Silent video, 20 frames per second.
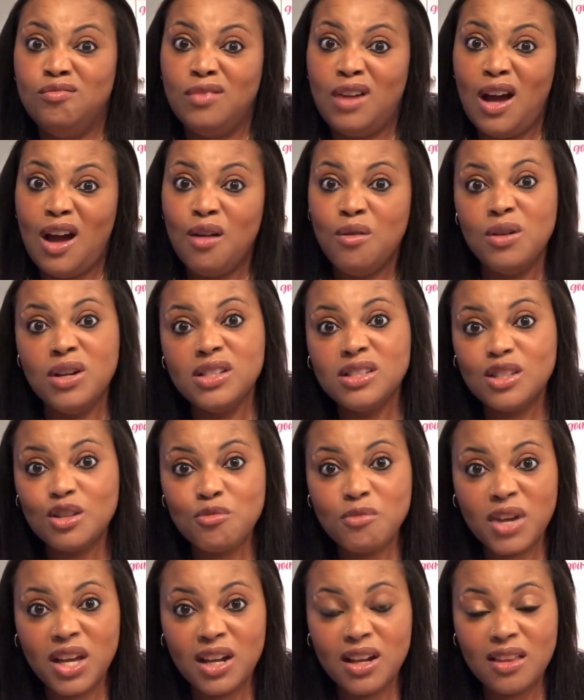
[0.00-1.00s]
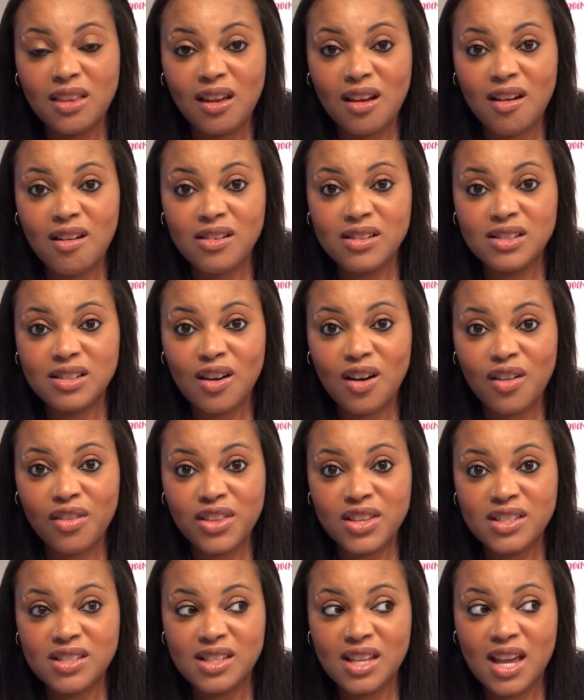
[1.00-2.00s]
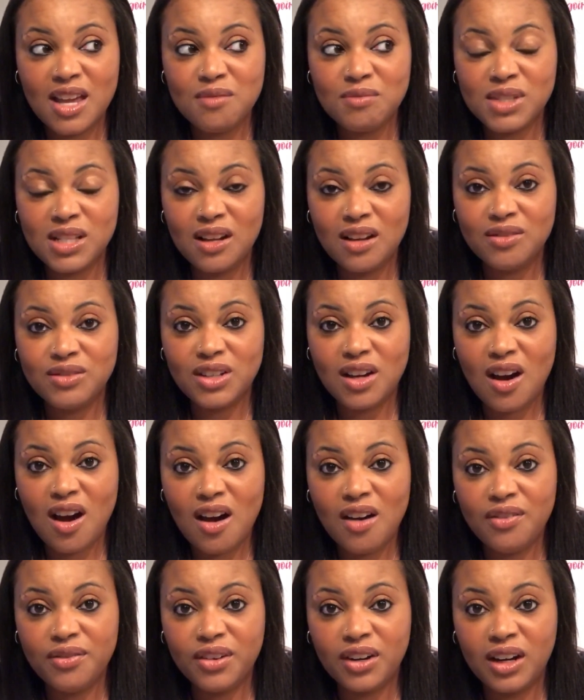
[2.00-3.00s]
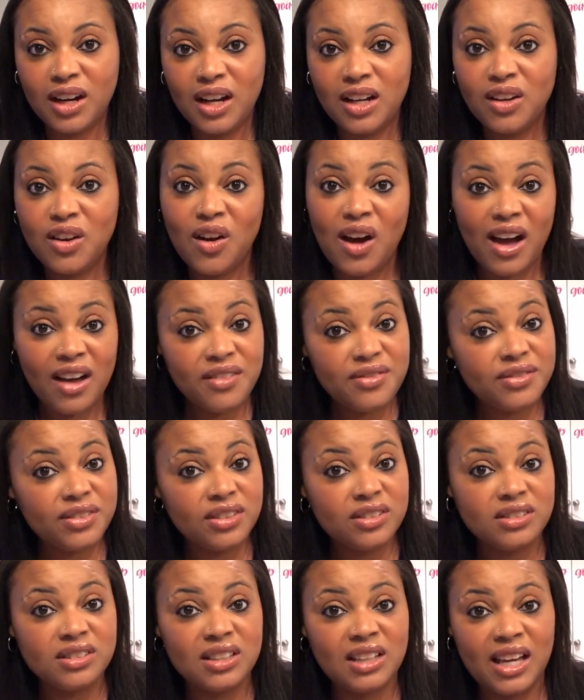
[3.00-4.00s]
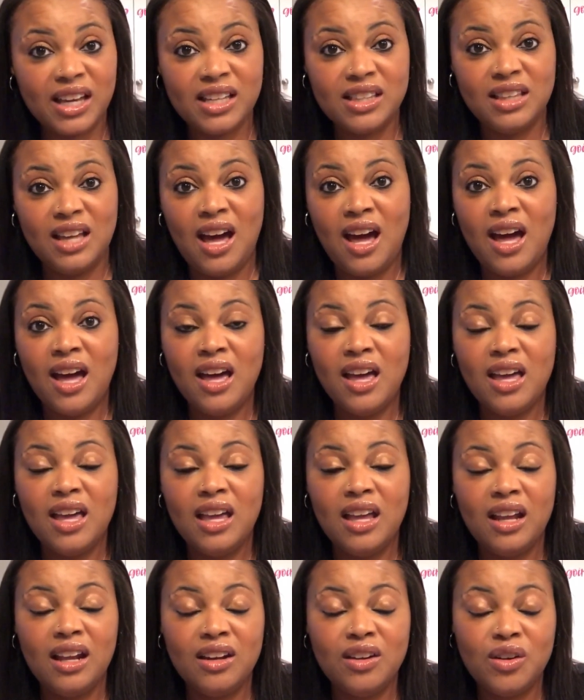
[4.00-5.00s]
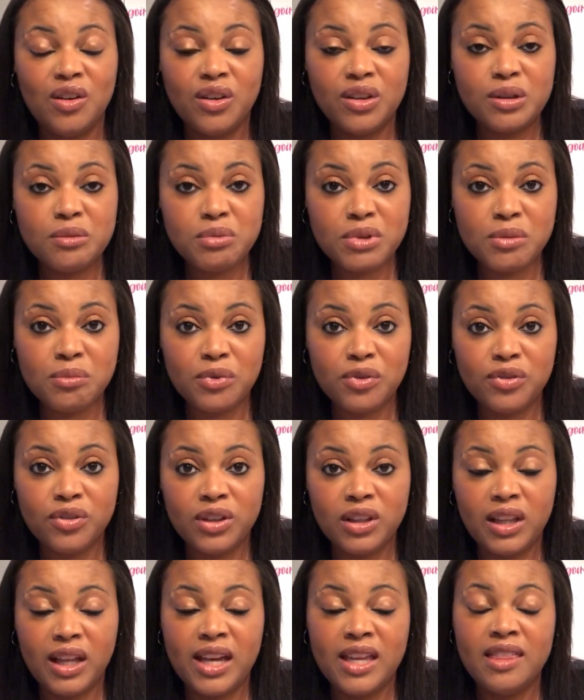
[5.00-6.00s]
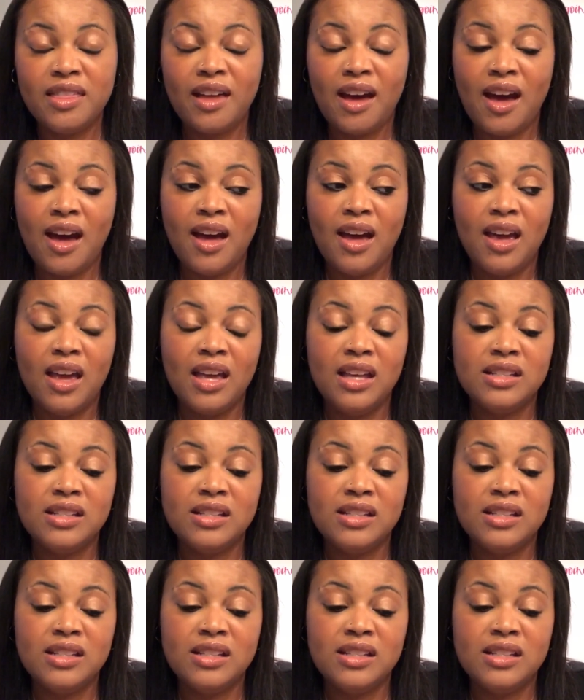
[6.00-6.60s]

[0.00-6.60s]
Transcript: I want somebody that has all this same stuff to offer. I know I feel like that, and I know other people feel like that.